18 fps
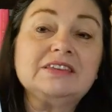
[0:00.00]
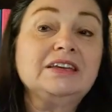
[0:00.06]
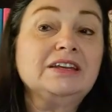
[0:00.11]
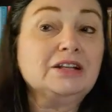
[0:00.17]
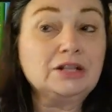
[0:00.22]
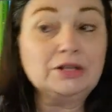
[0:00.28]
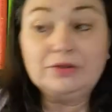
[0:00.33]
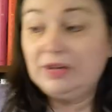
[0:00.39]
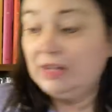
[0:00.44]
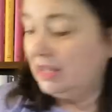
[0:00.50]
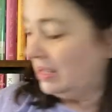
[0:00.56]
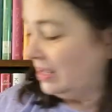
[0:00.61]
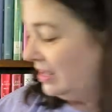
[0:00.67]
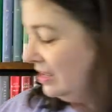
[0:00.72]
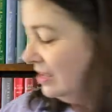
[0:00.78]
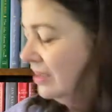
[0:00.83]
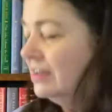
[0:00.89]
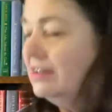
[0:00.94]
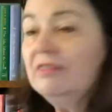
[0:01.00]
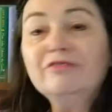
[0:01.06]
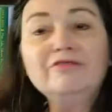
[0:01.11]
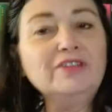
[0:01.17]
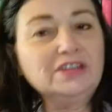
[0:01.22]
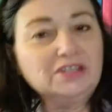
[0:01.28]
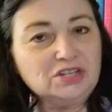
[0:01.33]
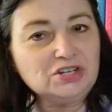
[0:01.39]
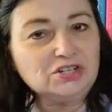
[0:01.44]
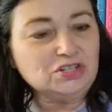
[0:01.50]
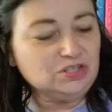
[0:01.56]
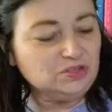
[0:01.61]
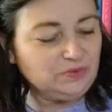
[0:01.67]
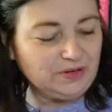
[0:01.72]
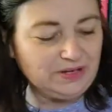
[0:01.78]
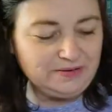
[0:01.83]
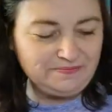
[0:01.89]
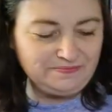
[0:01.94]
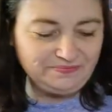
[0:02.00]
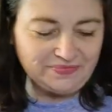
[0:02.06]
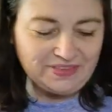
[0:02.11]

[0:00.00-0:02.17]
including a fictitious one.